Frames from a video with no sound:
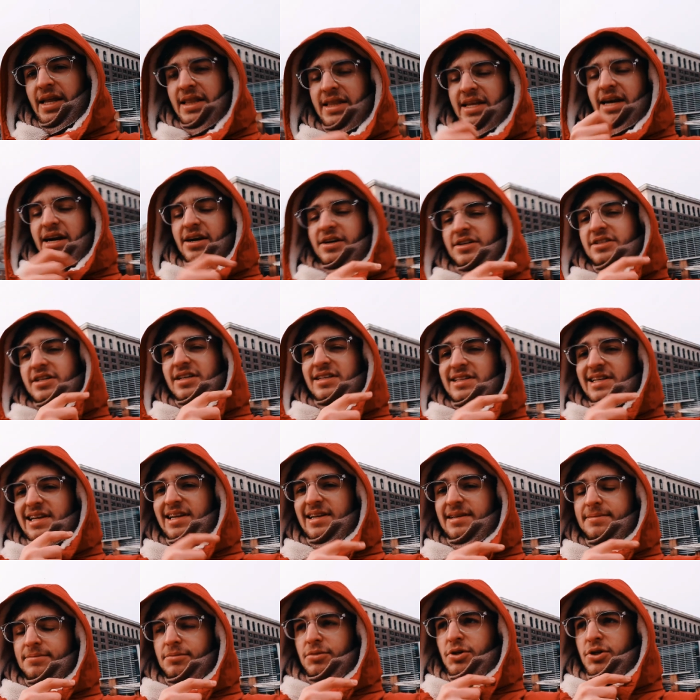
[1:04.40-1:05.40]
and there's this
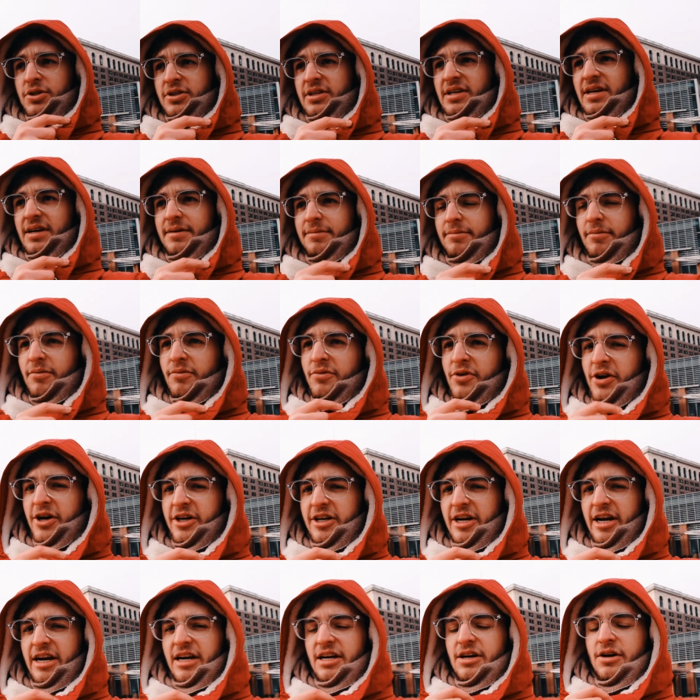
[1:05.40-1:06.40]
little museum where
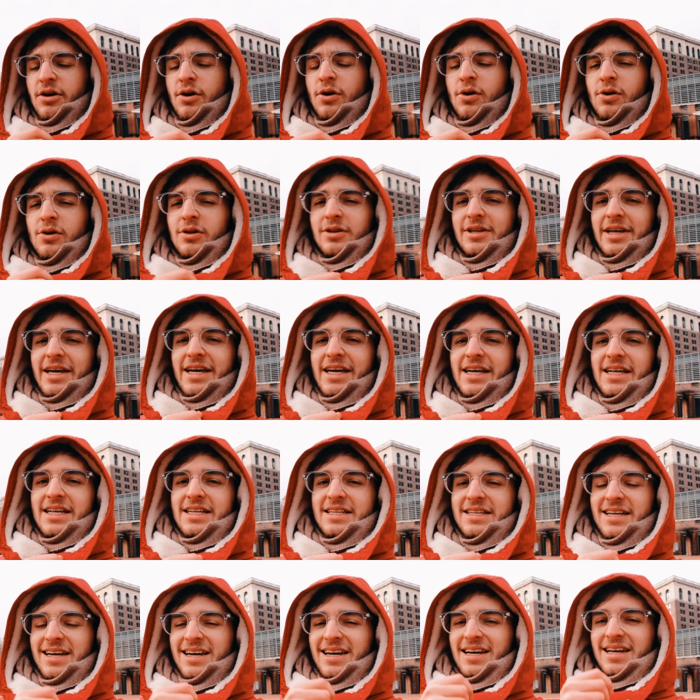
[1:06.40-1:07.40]
they're holding
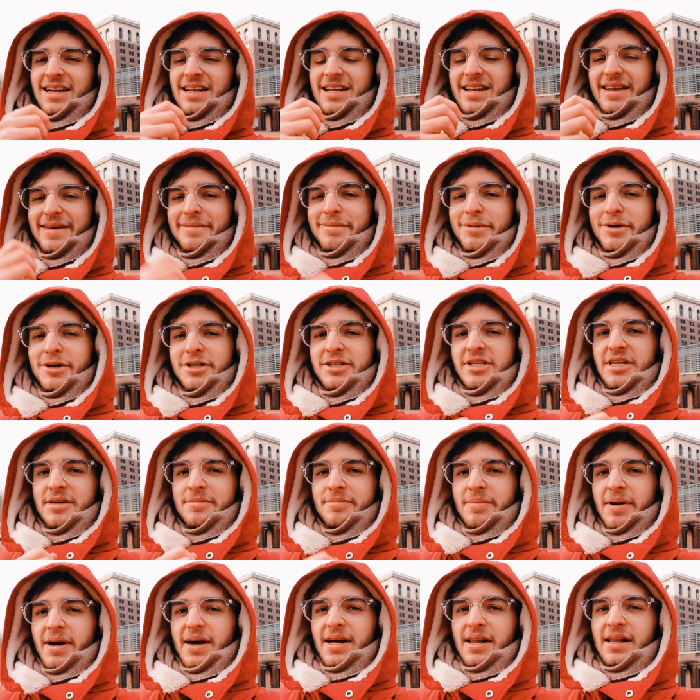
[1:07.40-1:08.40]
the Liberty
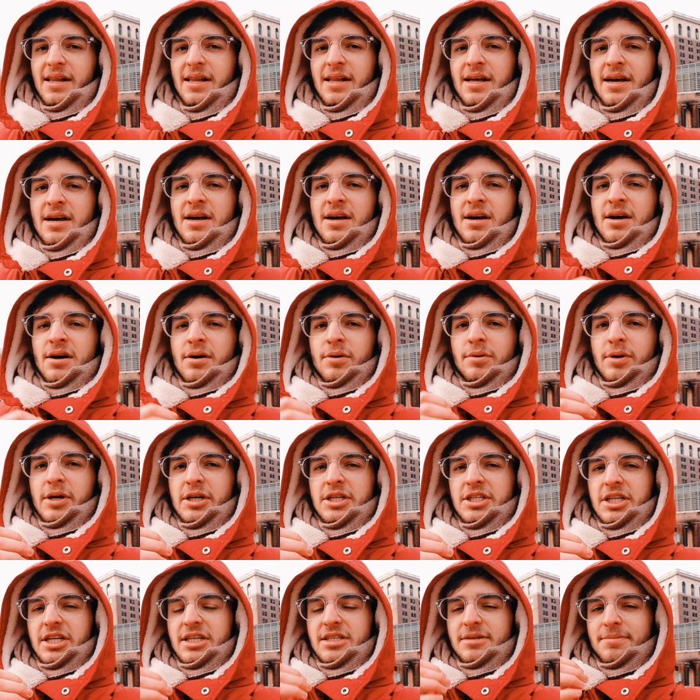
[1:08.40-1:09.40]
Bell
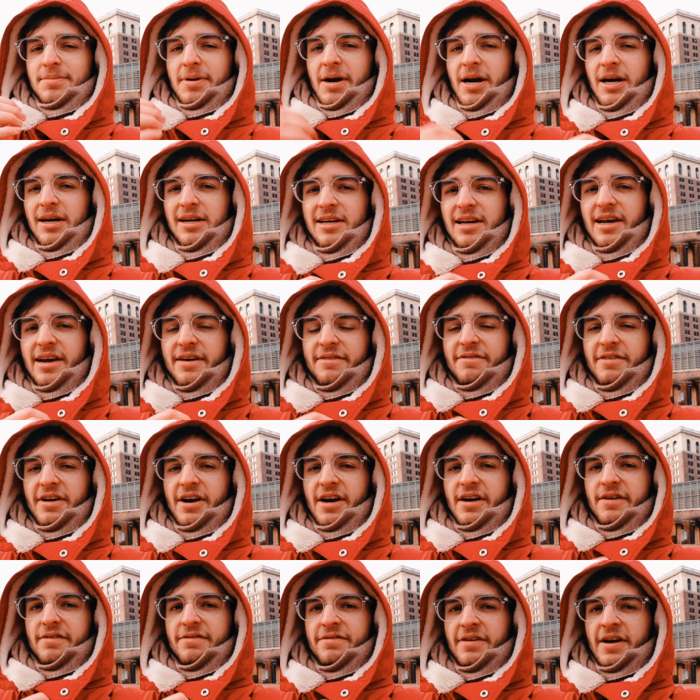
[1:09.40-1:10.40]
which is apparently a
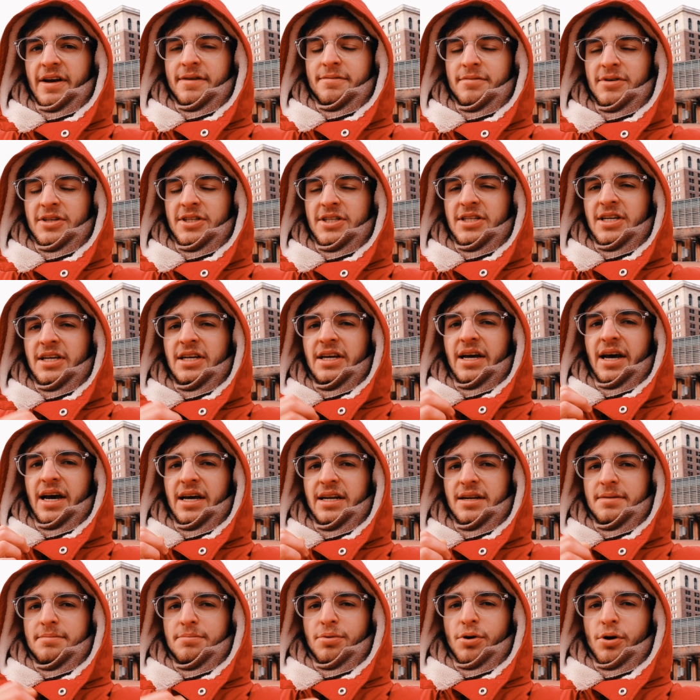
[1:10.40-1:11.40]
very famous
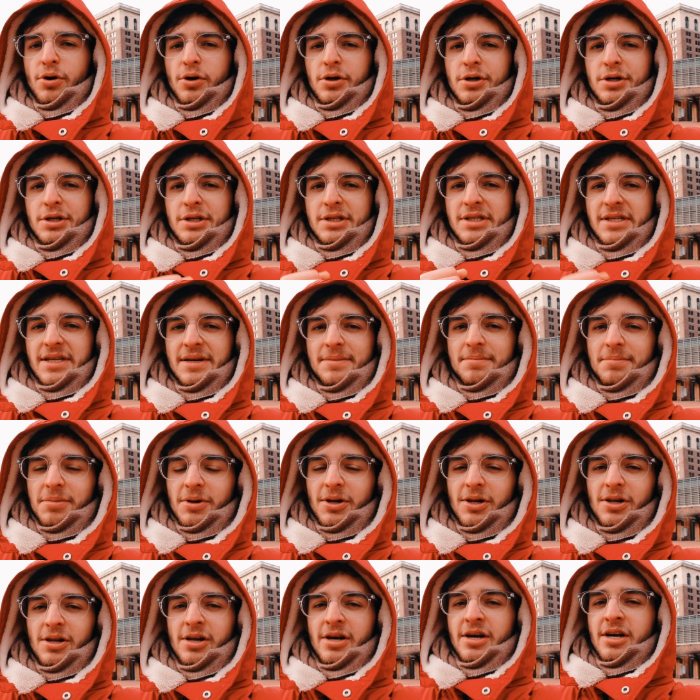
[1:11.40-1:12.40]
and important
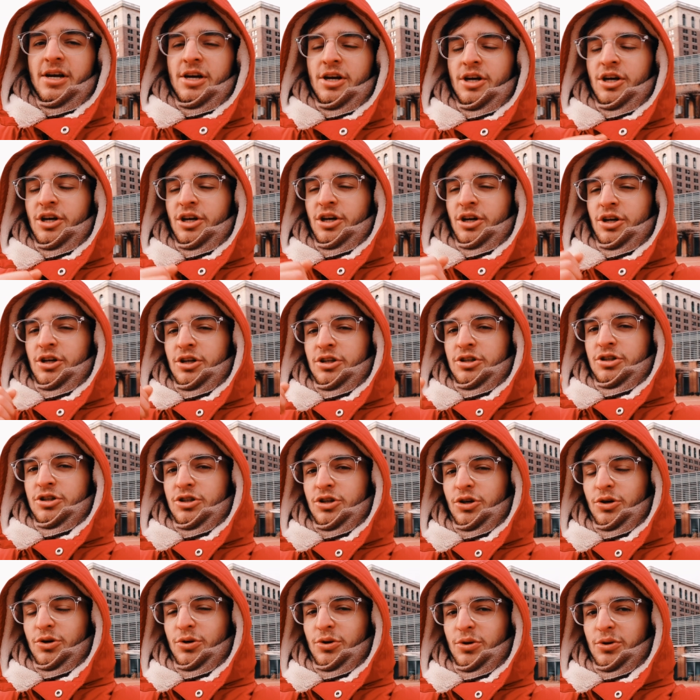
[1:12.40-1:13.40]
symbol
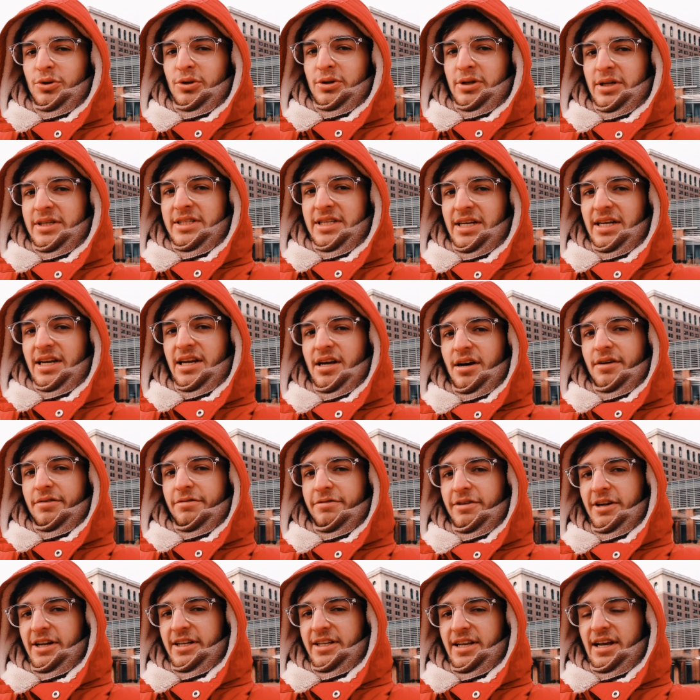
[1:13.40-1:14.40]
to the city
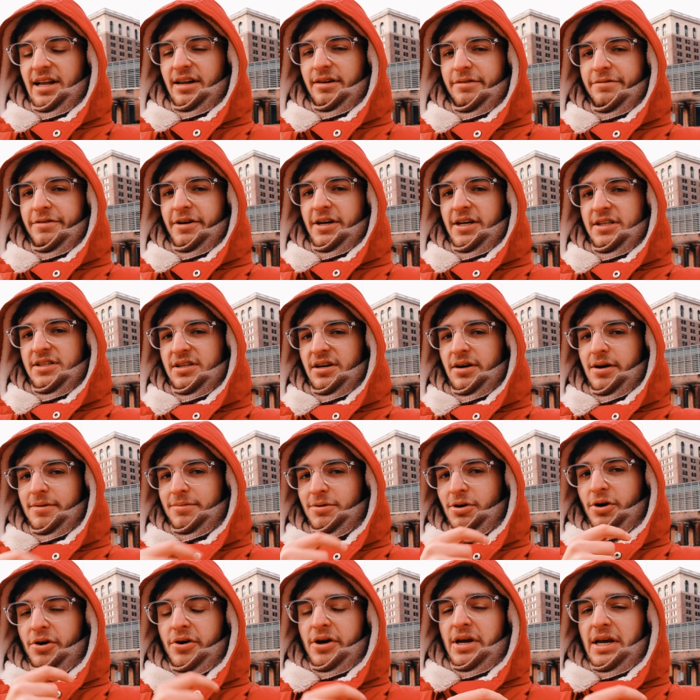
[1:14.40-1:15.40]
of Philadelphia so
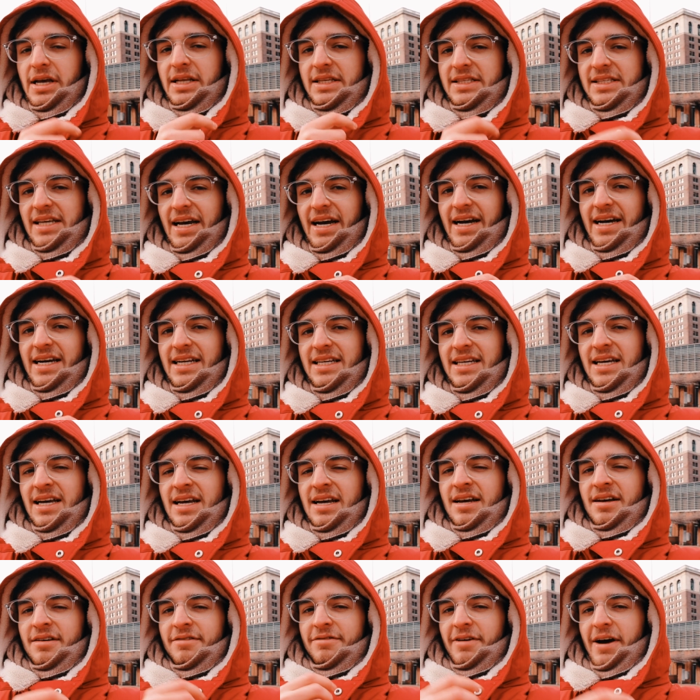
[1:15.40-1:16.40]
I'm going inside
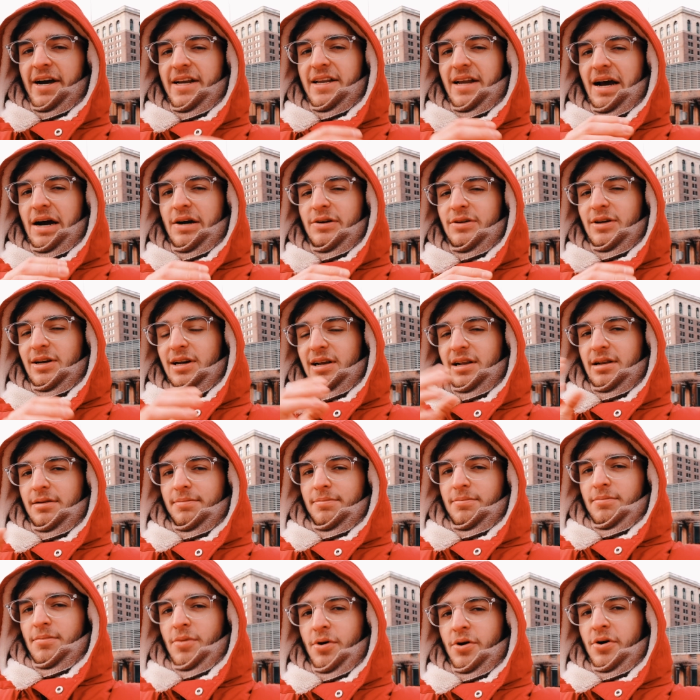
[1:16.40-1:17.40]
find out a little
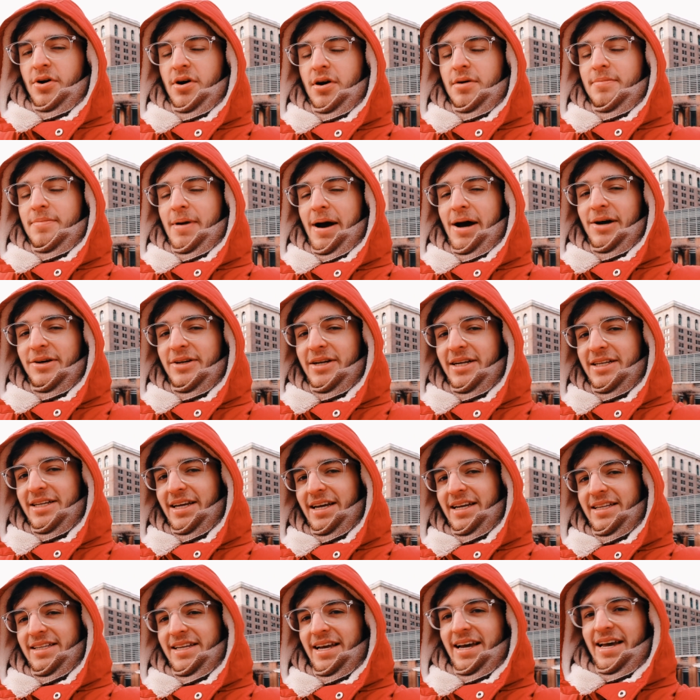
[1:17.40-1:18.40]
more about it and